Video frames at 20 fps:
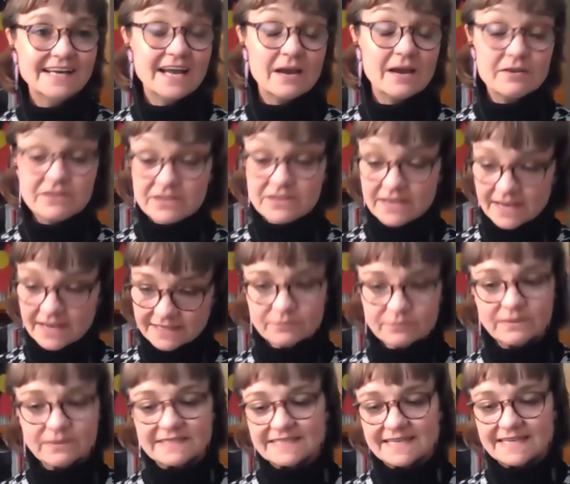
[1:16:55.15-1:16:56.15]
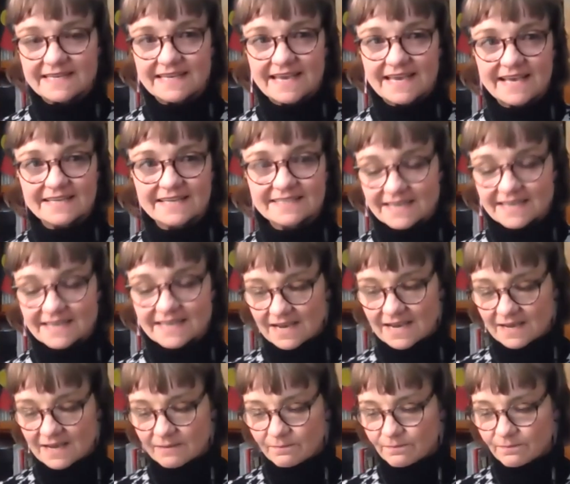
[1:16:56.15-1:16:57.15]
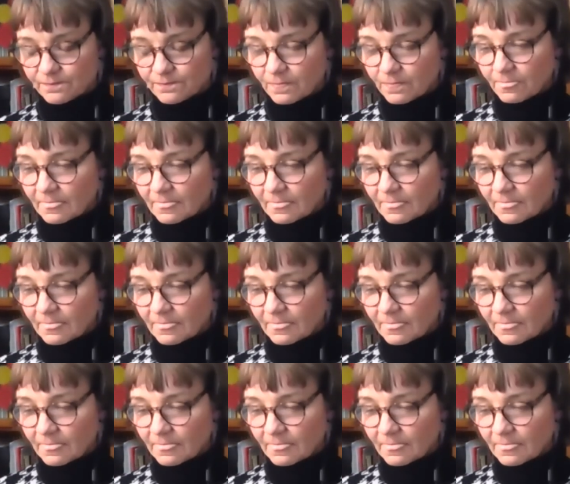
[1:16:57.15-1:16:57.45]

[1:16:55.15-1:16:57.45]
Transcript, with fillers: And yes, we did get um,